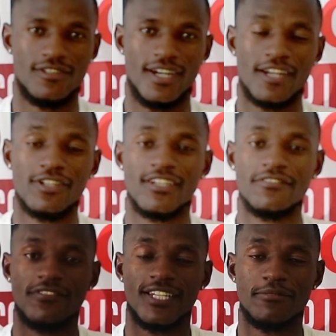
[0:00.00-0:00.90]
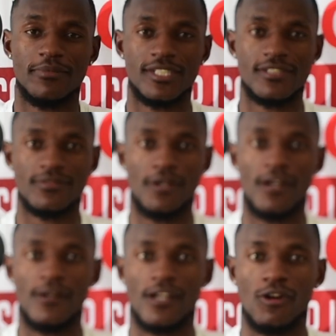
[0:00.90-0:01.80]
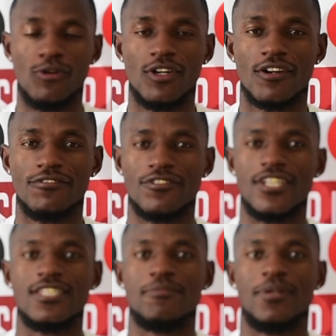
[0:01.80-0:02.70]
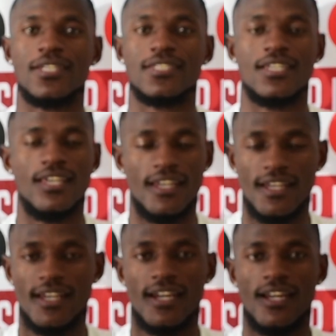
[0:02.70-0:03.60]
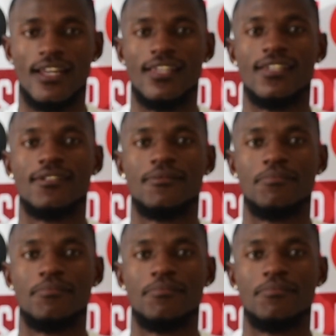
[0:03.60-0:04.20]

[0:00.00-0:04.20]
I don't have that much, a whole lot of friends, but I